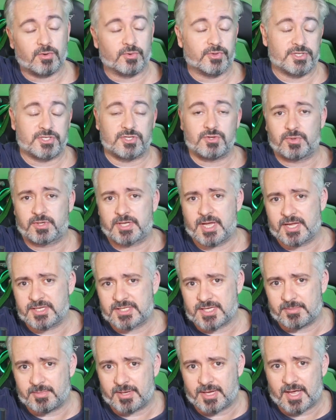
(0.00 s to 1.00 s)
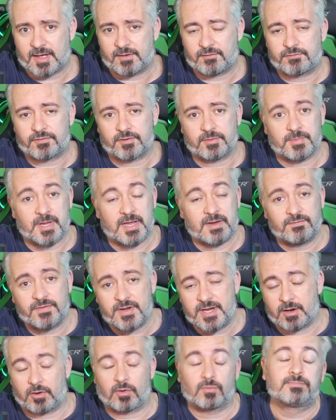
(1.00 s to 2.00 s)
or this new cards coming out from
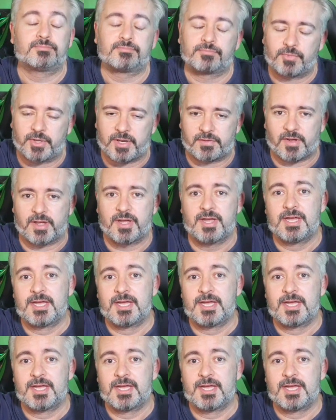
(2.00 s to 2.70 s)
NVIDIA or whatever.